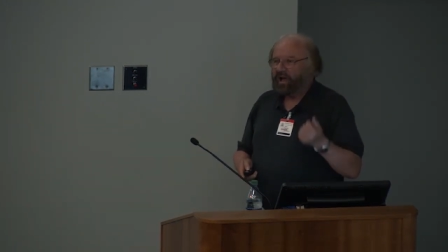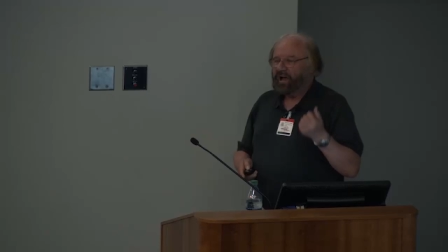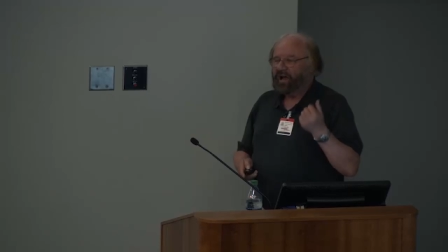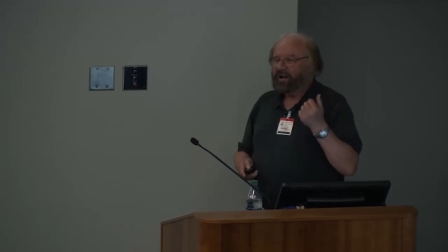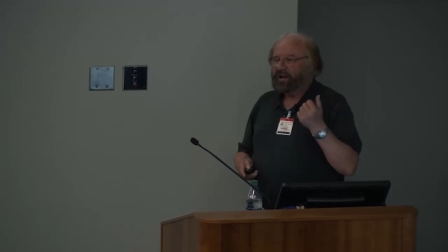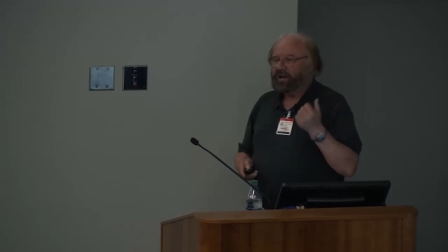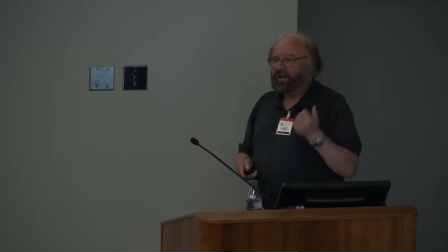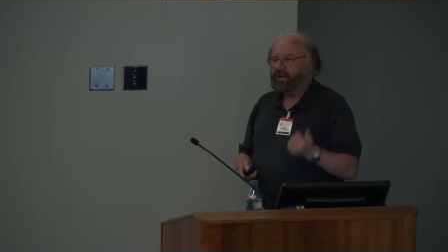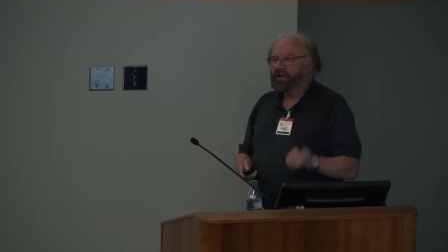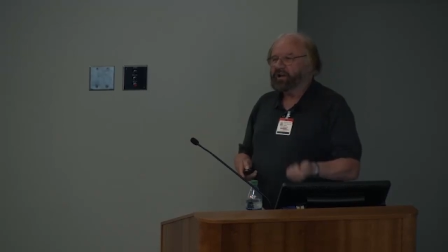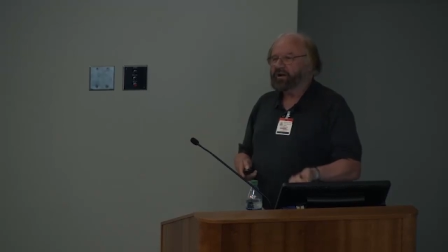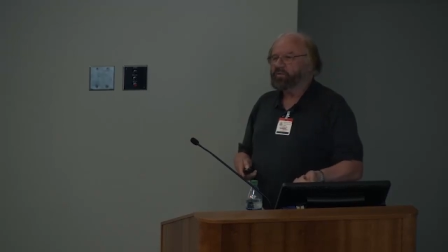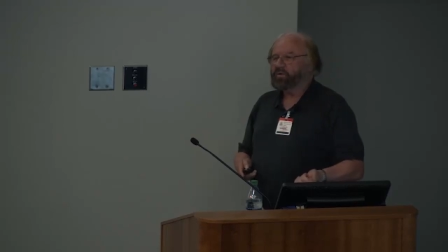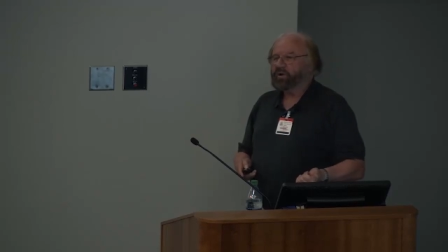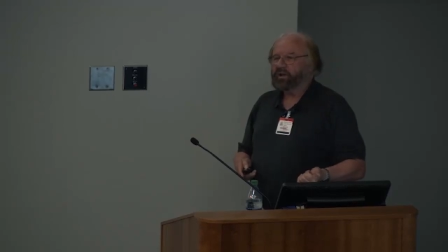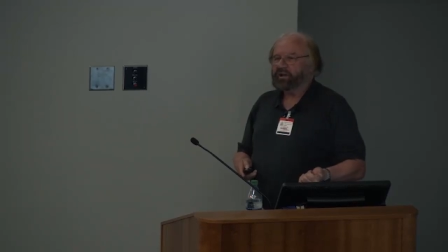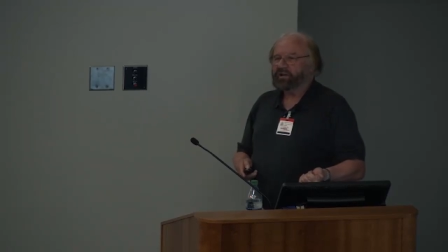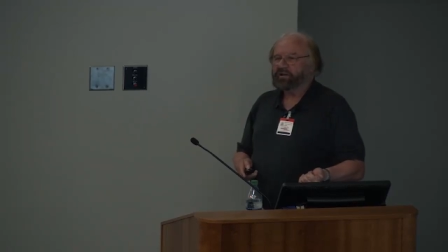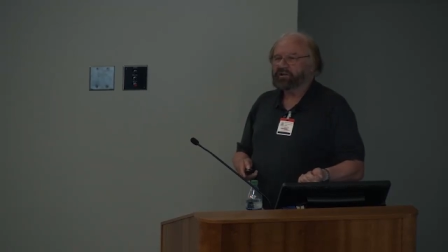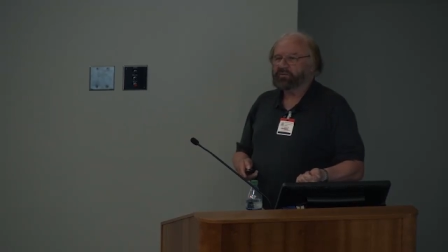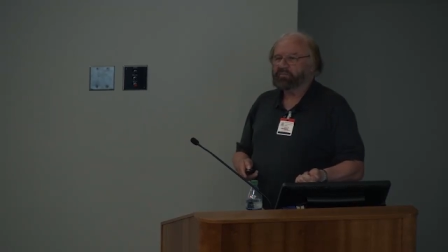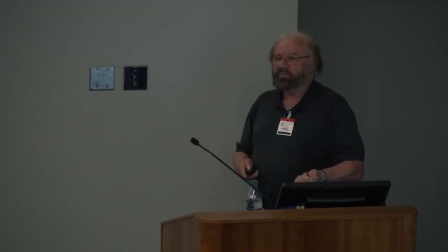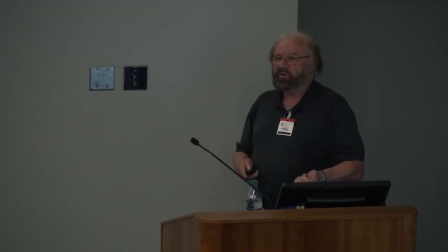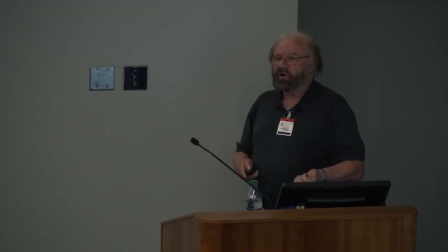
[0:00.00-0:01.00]
And here we
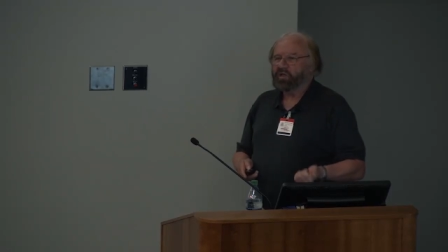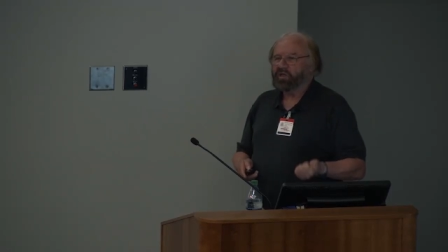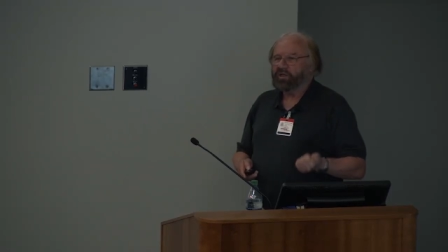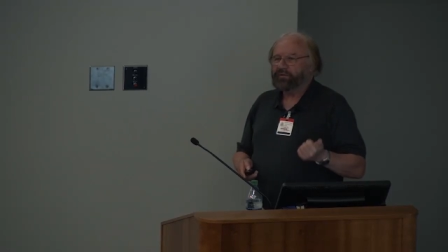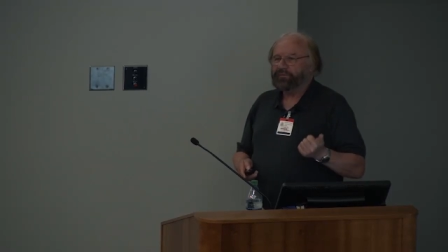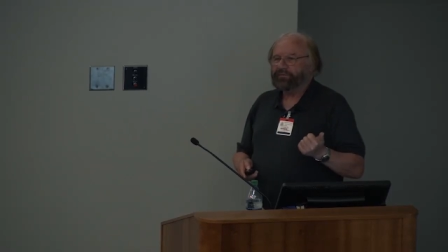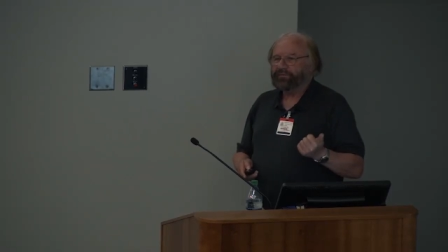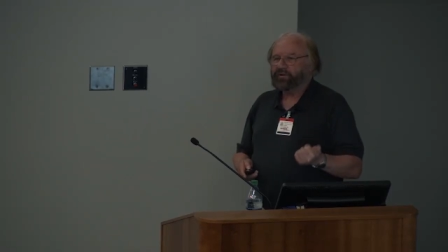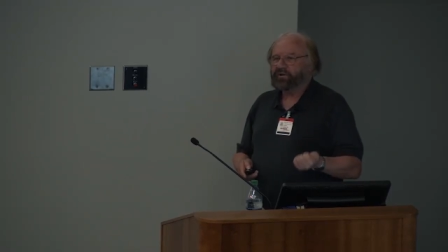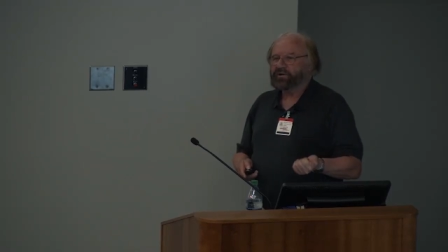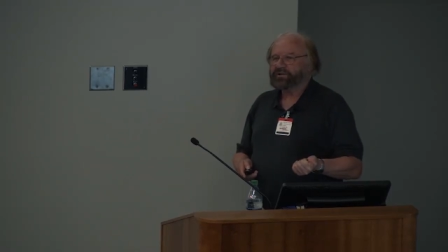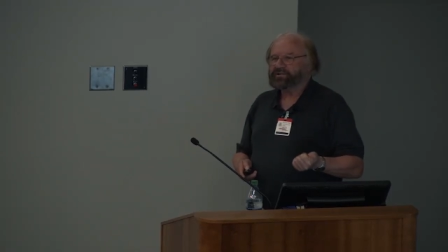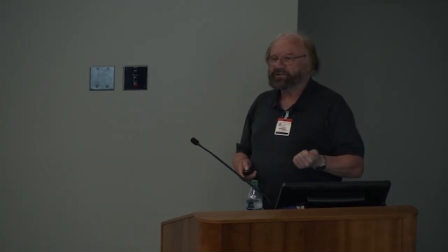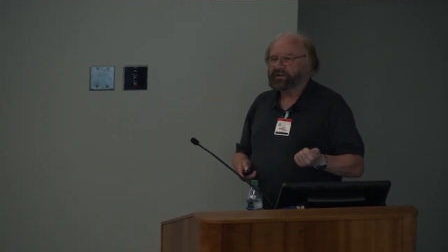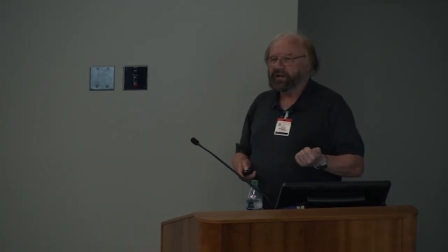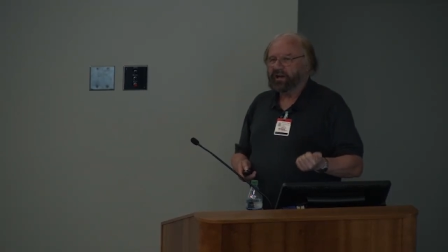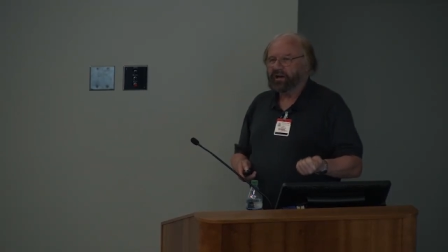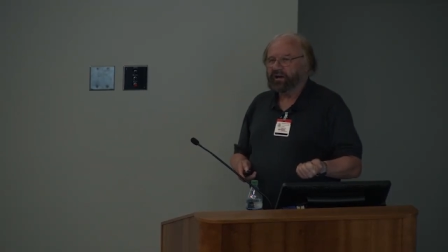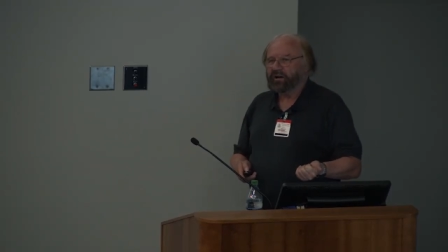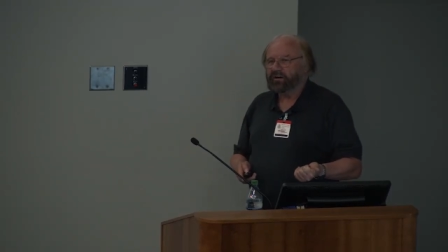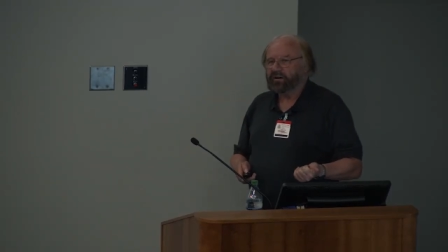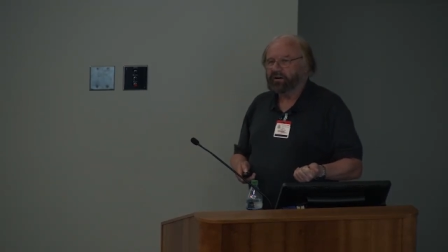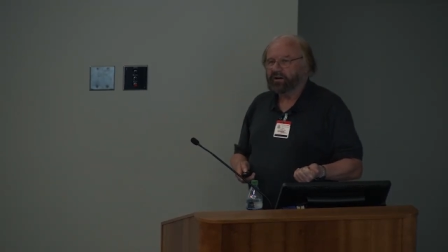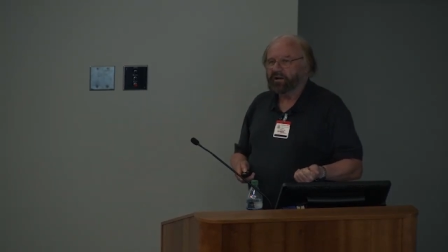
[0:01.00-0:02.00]
hit upon the first
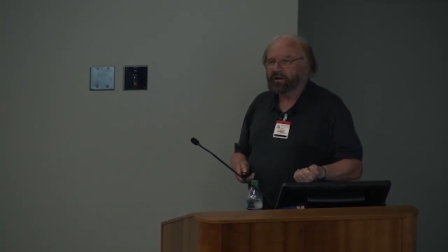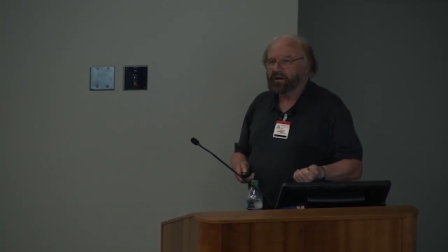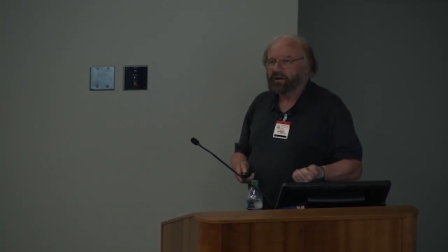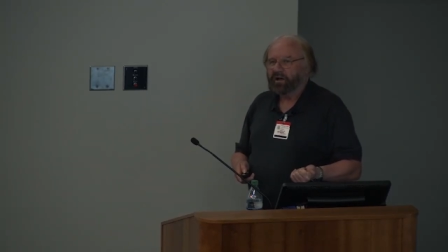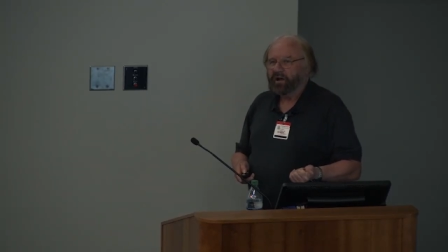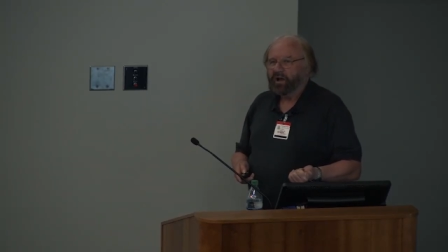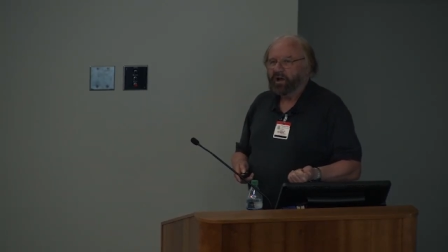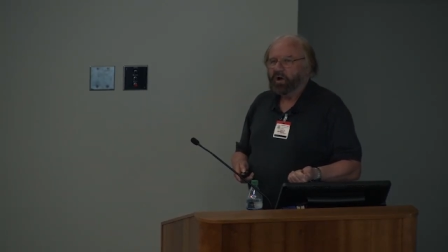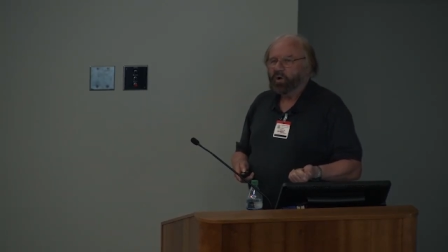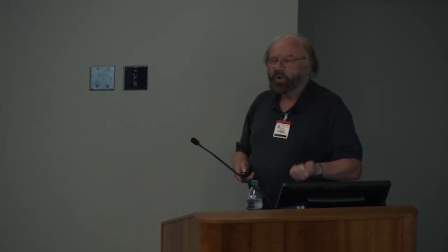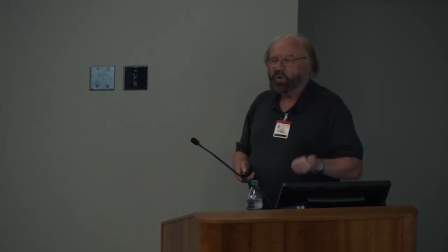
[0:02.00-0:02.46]
area